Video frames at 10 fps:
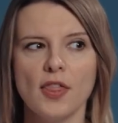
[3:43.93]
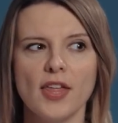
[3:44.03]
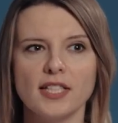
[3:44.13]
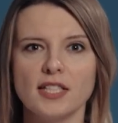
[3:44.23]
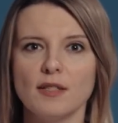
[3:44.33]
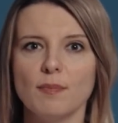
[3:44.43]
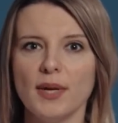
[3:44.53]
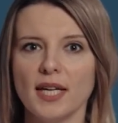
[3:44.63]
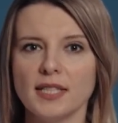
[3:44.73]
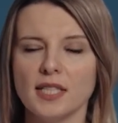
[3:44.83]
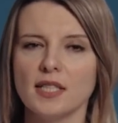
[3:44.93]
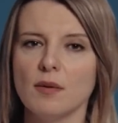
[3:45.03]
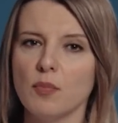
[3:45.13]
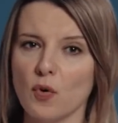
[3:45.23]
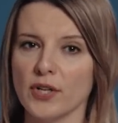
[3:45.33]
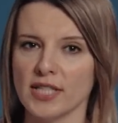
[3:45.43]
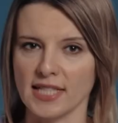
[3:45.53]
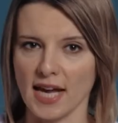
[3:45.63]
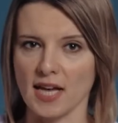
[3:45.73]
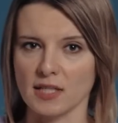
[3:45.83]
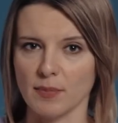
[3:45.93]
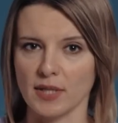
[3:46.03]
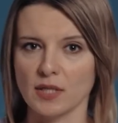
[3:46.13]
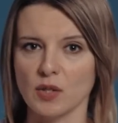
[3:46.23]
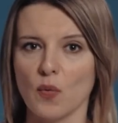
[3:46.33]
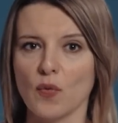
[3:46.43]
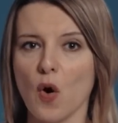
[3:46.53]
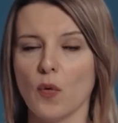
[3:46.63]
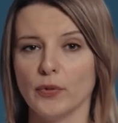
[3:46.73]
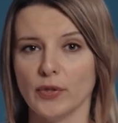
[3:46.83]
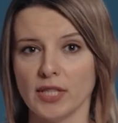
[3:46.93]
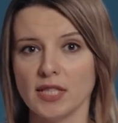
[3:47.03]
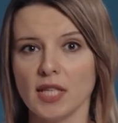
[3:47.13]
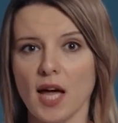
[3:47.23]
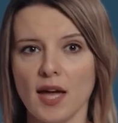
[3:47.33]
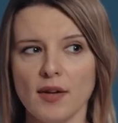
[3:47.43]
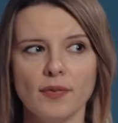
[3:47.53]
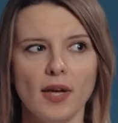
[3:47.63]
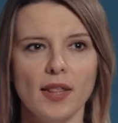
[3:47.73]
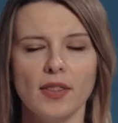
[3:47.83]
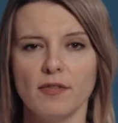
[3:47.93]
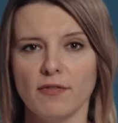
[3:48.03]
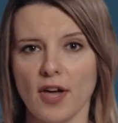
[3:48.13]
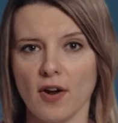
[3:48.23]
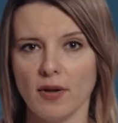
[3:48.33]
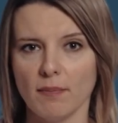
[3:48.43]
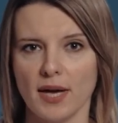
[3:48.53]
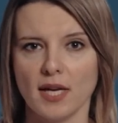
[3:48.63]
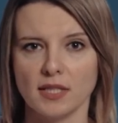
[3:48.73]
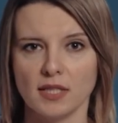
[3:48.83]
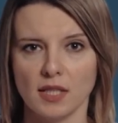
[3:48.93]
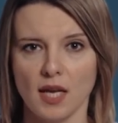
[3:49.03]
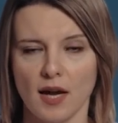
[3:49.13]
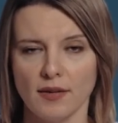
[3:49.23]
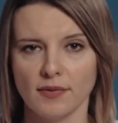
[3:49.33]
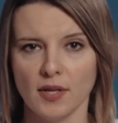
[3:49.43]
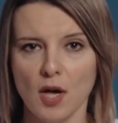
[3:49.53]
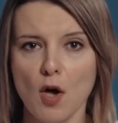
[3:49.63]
that depicted important aspects of communist life in the very best life.